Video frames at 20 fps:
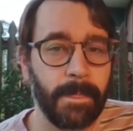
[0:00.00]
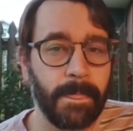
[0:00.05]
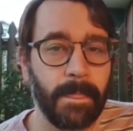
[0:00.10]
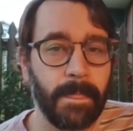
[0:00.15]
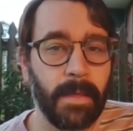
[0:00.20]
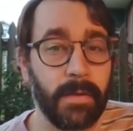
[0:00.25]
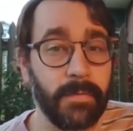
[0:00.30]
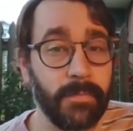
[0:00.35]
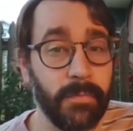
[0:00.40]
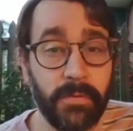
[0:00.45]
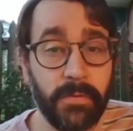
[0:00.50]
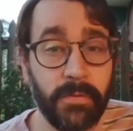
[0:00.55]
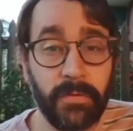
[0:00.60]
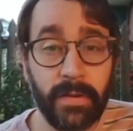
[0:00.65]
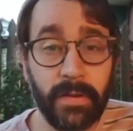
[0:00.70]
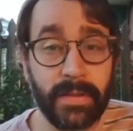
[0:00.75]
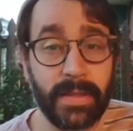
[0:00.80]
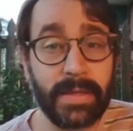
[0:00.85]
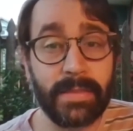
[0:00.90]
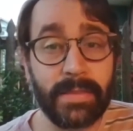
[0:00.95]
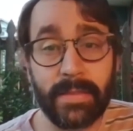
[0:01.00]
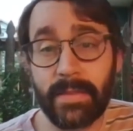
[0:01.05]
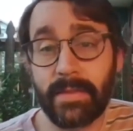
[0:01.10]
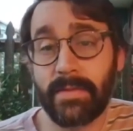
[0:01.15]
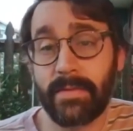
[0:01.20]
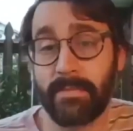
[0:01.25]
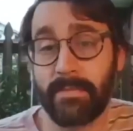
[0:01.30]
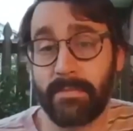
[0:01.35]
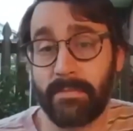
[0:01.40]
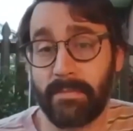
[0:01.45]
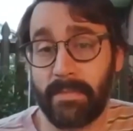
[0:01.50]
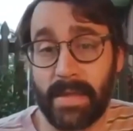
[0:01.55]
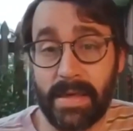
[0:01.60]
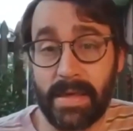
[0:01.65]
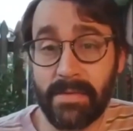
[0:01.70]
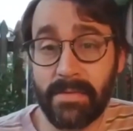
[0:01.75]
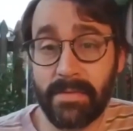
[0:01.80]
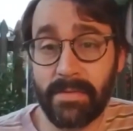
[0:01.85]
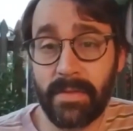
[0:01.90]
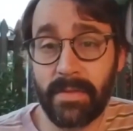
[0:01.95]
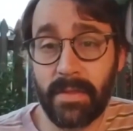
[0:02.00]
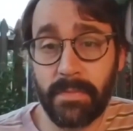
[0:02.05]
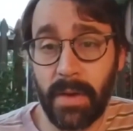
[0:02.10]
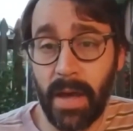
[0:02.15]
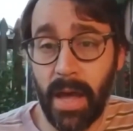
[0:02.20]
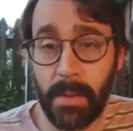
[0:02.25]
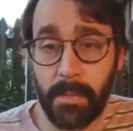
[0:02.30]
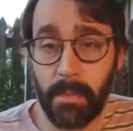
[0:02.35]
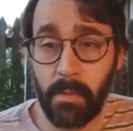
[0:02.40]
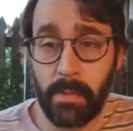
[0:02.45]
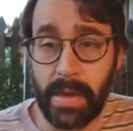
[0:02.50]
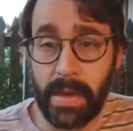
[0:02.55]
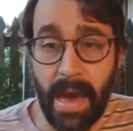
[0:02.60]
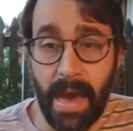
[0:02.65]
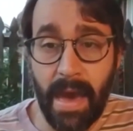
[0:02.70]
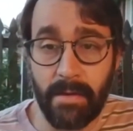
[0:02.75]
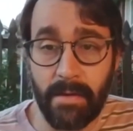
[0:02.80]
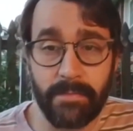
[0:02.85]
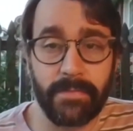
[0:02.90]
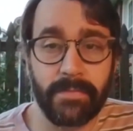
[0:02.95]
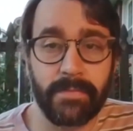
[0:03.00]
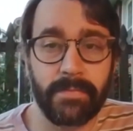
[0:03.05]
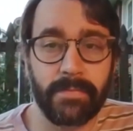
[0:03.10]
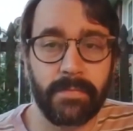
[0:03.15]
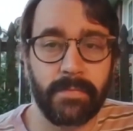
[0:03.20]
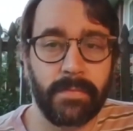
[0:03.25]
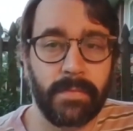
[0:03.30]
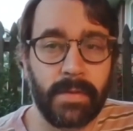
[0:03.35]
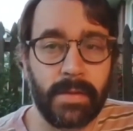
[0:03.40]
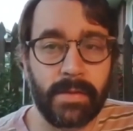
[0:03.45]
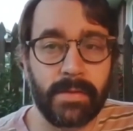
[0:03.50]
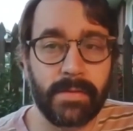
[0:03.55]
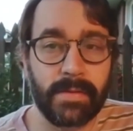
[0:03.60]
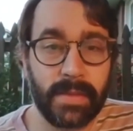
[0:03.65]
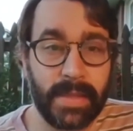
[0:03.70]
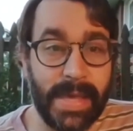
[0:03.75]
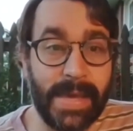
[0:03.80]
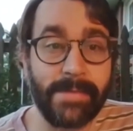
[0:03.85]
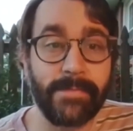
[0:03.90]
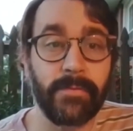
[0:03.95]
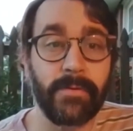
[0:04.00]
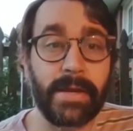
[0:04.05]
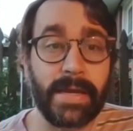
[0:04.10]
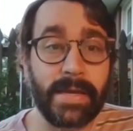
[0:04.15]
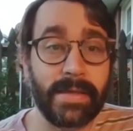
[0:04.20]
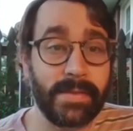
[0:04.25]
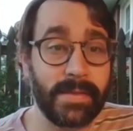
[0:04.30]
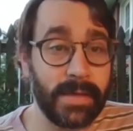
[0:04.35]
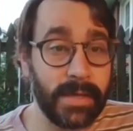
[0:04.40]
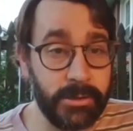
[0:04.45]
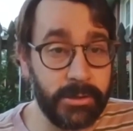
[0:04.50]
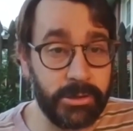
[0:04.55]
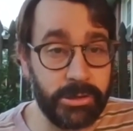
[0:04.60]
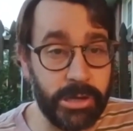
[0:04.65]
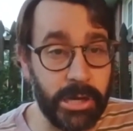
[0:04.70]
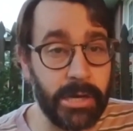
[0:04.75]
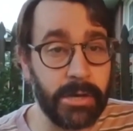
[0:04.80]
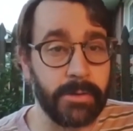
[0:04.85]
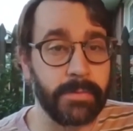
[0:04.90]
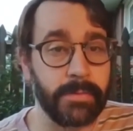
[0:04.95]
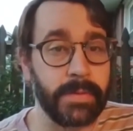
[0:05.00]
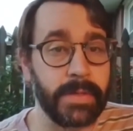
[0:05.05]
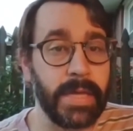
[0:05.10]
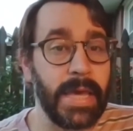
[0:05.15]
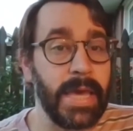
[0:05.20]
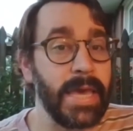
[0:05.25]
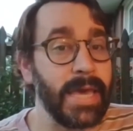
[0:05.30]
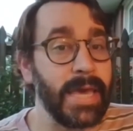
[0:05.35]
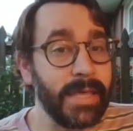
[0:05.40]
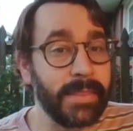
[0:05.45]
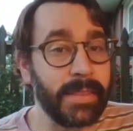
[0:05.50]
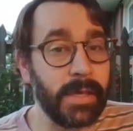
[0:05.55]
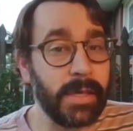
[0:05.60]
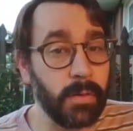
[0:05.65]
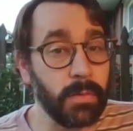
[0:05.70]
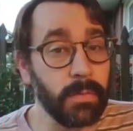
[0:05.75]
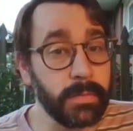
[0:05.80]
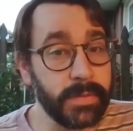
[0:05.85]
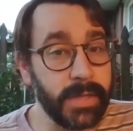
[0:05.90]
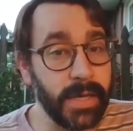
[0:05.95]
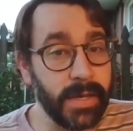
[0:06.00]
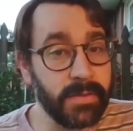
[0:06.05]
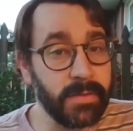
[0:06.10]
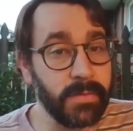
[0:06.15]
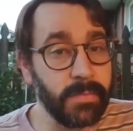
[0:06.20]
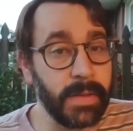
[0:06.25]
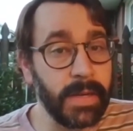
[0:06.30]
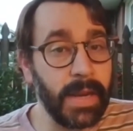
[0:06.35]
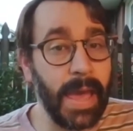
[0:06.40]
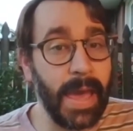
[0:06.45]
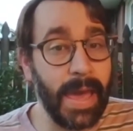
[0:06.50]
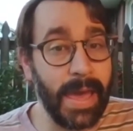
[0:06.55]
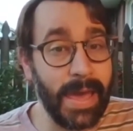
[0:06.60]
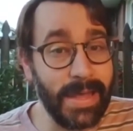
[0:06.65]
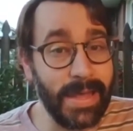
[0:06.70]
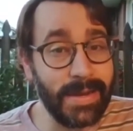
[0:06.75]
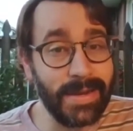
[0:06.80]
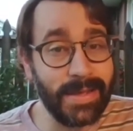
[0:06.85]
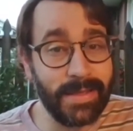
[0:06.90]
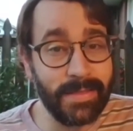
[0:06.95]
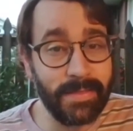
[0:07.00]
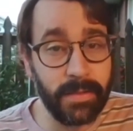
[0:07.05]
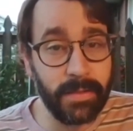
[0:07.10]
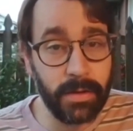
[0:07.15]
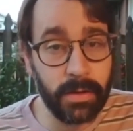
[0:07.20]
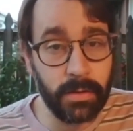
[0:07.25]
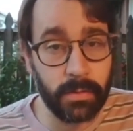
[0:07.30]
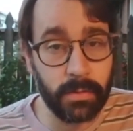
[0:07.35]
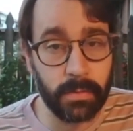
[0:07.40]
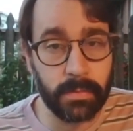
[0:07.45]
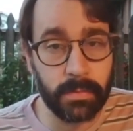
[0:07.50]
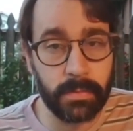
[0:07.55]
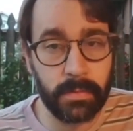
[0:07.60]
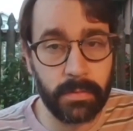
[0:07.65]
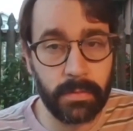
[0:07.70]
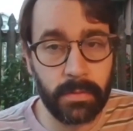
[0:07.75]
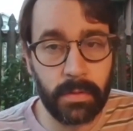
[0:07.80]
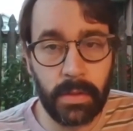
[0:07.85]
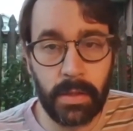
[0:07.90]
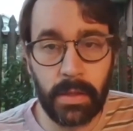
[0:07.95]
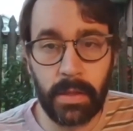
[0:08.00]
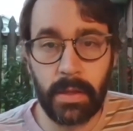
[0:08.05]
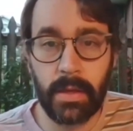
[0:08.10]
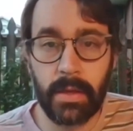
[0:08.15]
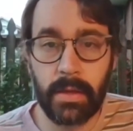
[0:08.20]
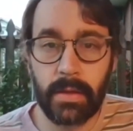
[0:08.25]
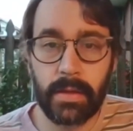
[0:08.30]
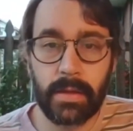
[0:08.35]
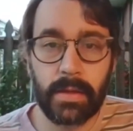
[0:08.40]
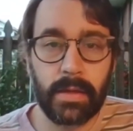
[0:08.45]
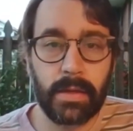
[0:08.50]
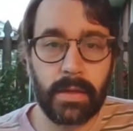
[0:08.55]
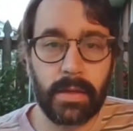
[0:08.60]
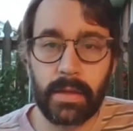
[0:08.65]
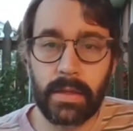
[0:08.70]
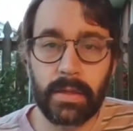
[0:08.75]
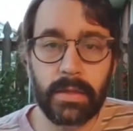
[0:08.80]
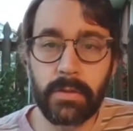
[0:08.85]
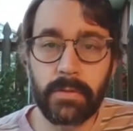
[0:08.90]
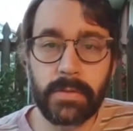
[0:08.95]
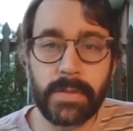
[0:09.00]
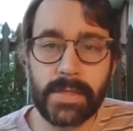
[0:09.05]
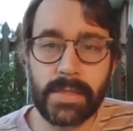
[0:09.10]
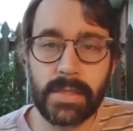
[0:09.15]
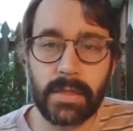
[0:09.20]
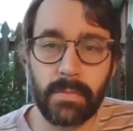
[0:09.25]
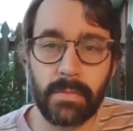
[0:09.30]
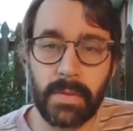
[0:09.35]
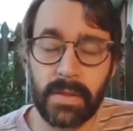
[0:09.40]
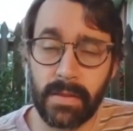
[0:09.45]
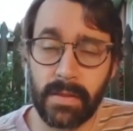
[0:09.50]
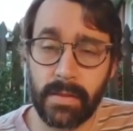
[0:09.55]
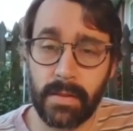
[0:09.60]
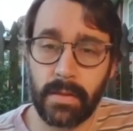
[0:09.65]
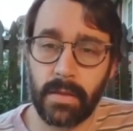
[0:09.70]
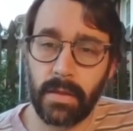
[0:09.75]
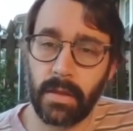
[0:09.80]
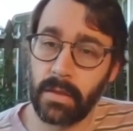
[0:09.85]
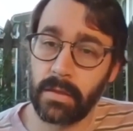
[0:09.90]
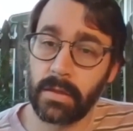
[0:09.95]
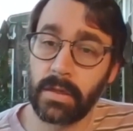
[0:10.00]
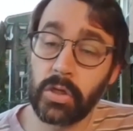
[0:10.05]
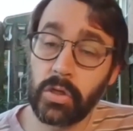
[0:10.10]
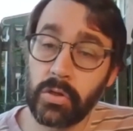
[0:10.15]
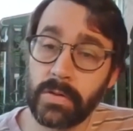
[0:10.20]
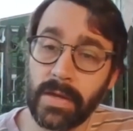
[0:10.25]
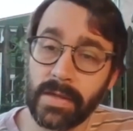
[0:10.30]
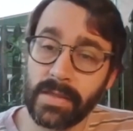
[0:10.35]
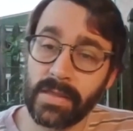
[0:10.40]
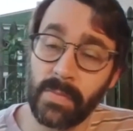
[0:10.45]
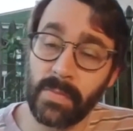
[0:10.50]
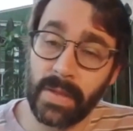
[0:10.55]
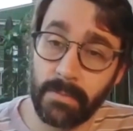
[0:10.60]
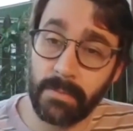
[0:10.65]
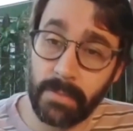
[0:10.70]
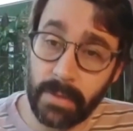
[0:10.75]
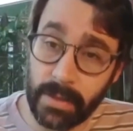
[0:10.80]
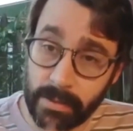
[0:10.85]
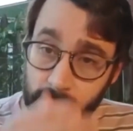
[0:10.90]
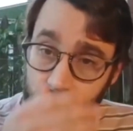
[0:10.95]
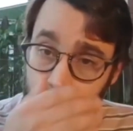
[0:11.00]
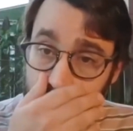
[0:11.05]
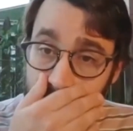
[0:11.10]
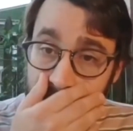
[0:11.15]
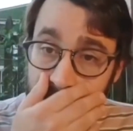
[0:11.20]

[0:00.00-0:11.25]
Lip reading: Unfortunately, this is the Bible we have. Slavery is condoned in the Old Testament and in the New. In New Testament epistles,